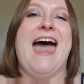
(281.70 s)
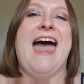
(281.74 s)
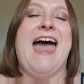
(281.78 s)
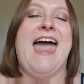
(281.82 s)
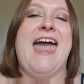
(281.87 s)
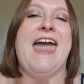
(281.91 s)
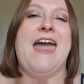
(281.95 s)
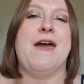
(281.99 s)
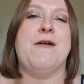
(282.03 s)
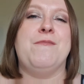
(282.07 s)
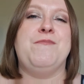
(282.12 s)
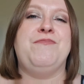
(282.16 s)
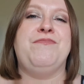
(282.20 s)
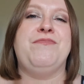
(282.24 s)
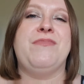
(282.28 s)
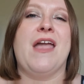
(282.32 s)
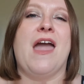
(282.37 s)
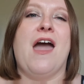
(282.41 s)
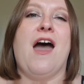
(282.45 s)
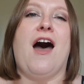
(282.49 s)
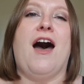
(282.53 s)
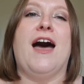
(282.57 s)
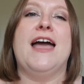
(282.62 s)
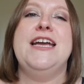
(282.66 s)
I
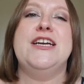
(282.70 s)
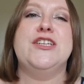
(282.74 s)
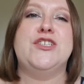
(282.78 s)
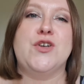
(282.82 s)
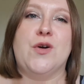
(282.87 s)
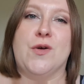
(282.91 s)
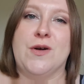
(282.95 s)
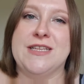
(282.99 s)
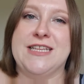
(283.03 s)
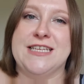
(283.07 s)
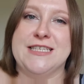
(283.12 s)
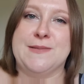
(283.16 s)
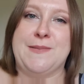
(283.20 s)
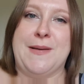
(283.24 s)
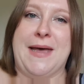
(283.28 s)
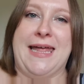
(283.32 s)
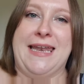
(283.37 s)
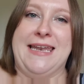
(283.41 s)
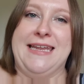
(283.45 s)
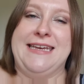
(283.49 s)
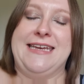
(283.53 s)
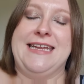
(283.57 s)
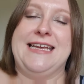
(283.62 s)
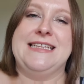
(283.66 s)
adore this
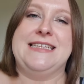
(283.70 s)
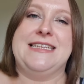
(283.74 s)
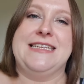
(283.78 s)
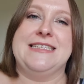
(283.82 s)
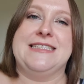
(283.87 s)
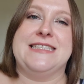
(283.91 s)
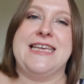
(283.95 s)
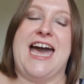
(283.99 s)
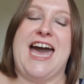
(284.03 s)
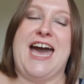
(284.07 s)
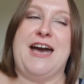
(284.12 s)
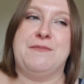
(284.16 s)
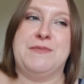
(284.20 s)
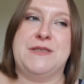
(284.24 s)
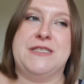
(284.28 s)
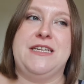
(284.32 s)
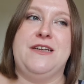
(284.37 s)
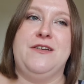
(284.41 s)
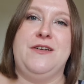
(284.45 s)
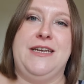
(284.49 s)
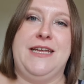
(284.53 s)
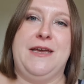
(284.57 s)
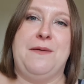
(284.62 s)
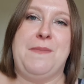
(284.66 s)
palette. It is
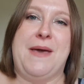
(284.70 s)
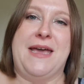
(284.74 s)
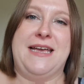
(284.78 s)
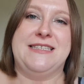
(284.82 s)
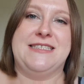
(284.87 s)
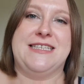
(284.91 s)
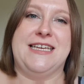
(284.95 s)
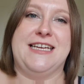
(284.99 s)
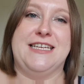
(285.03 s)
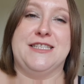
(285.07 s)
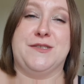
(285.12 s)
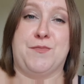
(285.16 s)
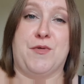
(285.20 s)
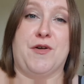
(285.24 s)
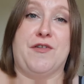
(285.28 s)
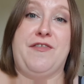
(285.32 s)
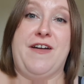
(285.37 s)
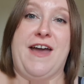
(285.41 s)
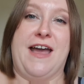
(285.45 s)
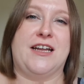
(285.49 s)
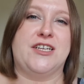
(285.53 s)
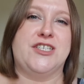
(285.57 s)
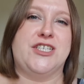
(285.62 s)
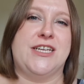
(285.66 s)
absolutely amazing. It's
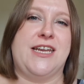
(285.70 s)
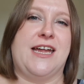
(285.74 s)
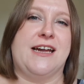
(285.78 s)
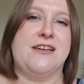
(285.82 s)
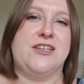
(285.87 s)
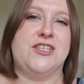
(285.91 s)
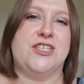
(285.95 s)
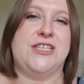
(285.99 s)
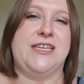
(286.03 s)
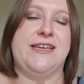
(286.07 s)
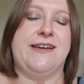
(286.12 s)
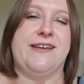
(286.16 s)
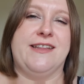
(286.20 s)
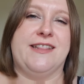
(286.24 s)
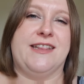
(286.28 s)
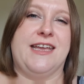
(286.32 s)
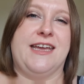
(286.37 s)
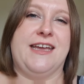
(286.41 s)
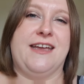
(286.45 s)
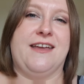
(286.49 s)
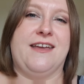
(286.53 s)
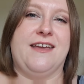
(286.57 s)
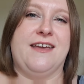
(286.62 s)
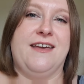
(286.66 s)
perfection, actually. I
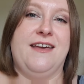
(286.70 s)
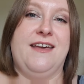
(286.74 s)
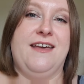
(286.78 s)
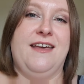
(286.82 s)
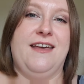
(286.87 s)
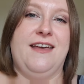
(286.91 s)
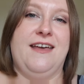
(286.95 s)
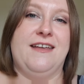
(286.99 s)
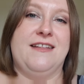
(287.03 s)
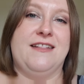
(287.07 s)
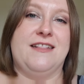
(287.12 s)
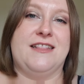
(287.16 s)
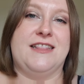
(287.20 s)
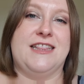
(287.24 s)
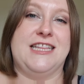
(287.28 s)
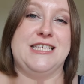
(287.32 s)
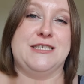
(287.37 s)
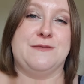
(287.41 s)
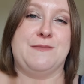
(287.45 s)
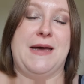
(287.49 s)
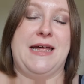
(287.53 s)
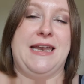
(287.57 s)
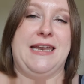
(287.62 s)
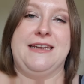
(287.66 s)
think
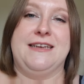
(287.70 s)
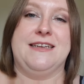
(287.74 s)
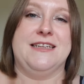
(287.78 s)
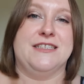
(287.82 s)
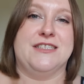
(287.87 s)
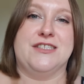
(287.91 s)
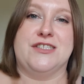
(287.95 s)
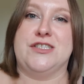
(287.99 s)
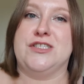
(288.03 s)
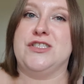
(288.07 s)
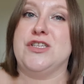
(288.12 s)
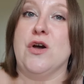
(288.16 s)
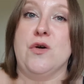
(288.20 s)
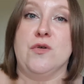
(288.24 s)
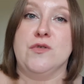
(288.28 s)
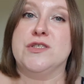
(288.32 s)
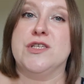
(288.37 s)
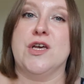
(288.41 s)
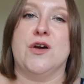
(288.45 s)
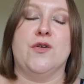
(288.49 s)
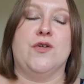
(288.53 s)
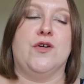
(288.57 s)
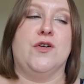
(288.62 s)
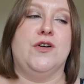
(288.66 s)
this palette is
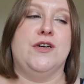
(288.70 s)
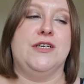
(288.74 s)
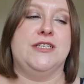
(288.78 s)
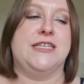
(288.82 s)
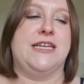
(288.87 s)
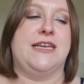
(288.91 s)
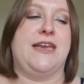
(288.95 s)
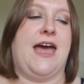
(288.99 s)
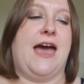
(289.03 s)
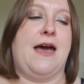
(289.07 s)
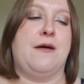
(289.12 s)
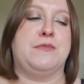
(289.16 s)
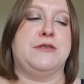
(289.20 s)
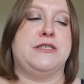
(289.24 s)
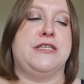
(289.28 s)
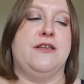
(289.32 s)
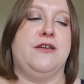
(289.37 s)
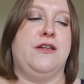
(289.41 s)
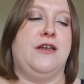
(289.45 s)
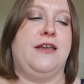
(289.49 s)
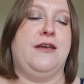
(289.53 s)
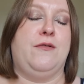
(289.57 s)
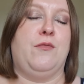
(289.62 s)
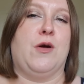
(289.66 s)
so good and
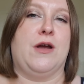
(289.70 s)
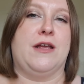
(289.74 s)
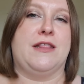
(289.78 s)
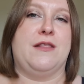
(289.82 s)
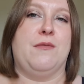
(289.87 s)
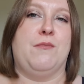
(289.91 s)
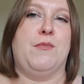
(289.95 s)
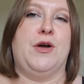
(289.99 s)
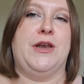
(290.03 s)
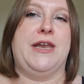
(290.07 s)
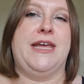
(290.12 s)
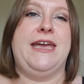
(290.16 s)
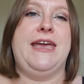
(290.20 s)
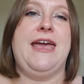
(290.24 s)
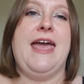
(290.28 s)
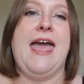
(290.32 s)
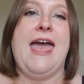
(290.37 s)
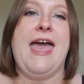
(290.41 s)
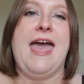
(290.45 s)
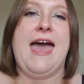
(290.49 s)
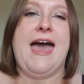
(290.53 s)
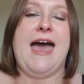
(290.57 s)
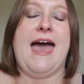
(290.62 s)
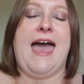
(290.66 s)
absolutely worth the money.
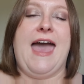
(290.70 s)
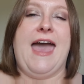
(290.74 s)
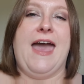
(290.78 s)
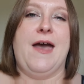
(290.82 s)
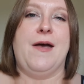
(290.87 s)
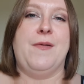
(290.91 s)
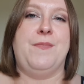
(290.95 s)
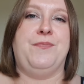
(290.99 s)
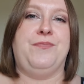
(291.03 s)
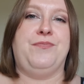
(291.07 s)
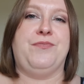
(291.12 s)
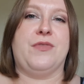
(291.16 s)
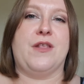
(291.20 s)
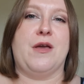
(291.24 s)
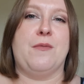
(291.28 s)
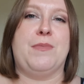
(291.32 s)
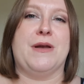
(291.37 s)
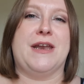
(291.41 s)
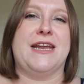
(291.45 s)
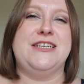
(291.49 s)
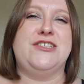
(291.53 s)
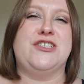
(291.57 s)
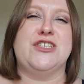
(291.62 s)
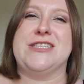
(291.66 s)

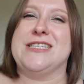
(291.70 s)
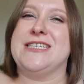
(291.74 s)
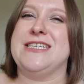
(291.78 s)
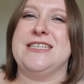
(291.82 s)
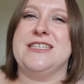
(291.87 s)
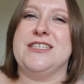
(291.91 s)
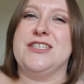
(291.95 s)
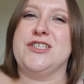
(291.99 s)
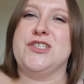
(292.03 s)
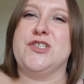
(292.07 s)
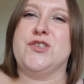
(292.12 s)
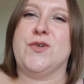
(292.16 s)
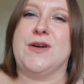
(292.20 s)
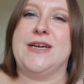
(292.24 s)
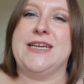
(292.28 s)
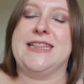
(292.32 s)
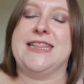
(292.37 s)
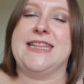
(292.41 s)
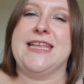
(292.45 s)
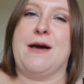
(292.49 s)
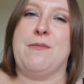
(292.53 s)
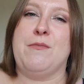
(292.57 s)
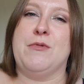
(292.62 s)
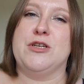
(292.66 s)
But I just didn't enjoy
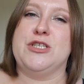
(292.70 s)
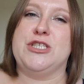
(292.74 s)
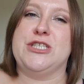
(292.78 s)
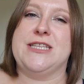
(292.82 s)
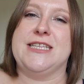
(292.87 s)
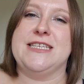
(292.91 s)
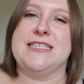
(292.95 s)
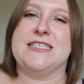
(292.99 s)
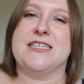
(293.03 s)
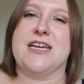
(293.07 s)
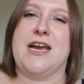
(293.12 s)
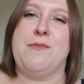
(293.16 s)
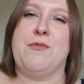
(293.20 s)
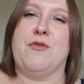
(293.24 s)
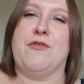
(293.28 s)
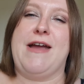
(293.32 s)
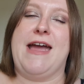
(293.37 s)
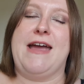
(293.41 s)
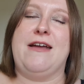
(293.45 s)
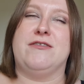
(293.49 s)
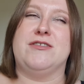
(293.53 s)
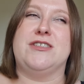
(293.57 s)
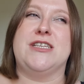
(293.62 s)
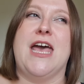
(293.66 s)
it that much this time
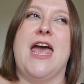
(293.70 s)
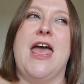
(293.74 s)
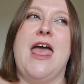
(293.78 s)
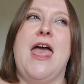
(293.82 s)
around.